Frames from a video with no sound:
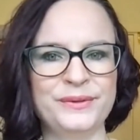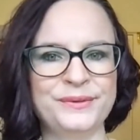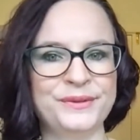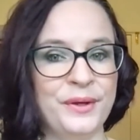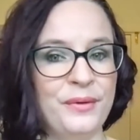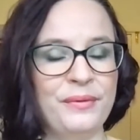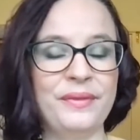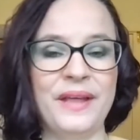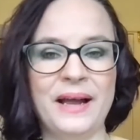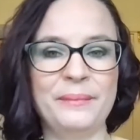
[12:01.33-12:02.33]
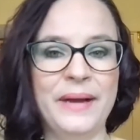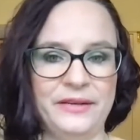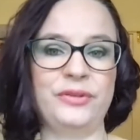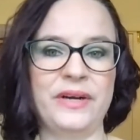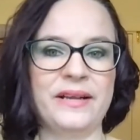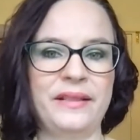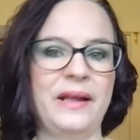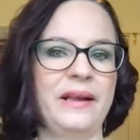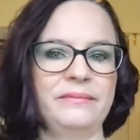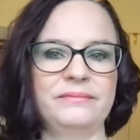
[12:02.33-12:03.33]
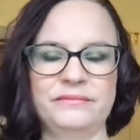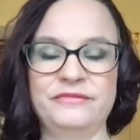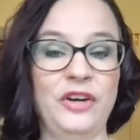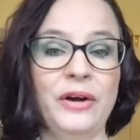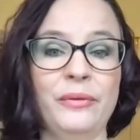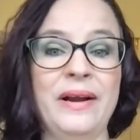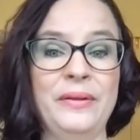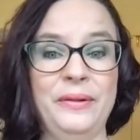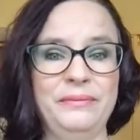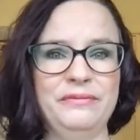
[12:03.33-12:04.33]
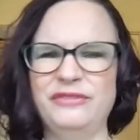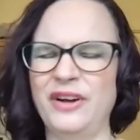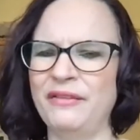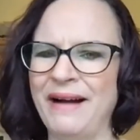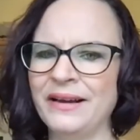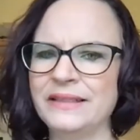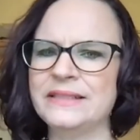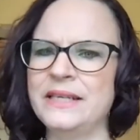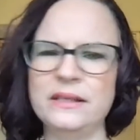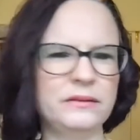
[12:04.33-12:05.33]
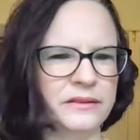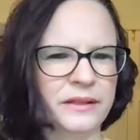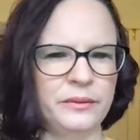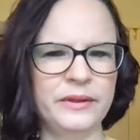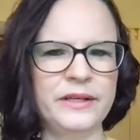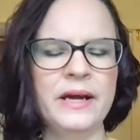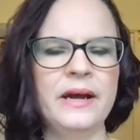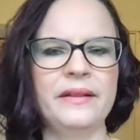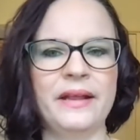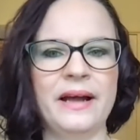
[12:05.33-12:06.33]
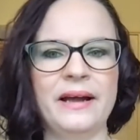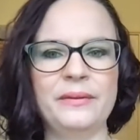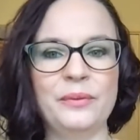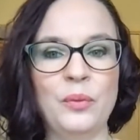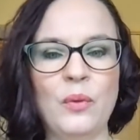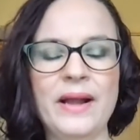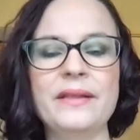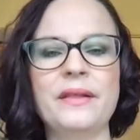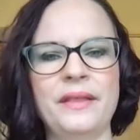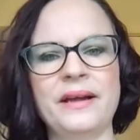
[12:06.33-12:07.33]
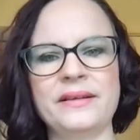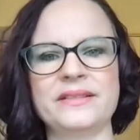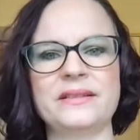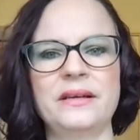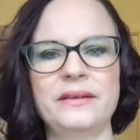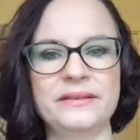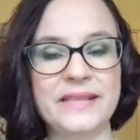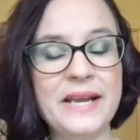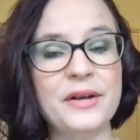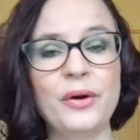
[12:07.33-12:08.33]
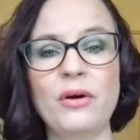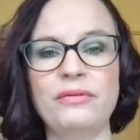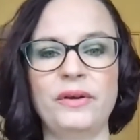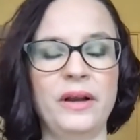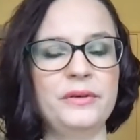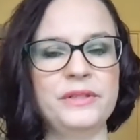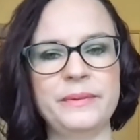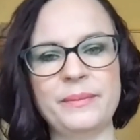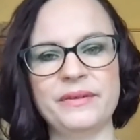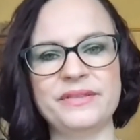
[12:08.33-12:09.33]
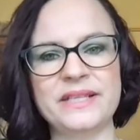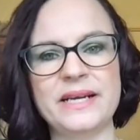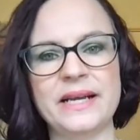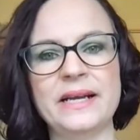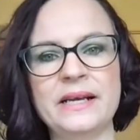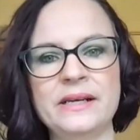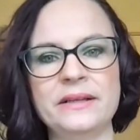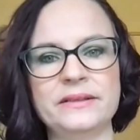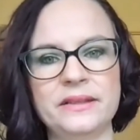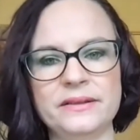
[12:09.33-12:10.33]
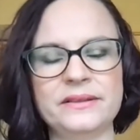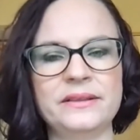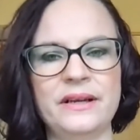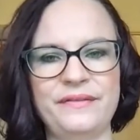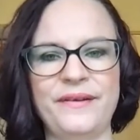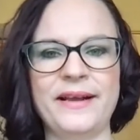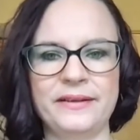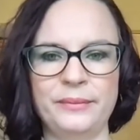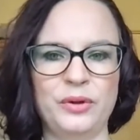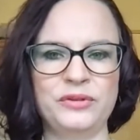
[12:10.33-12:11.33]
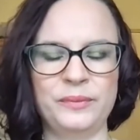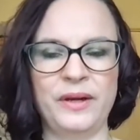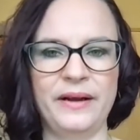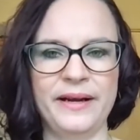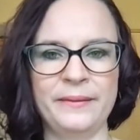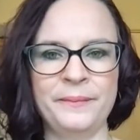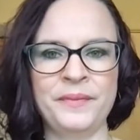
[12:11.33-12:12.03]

So that metric, that virality, is that the word? That way that has taken off and loads of people have seen it, doesn't affect the bottom line.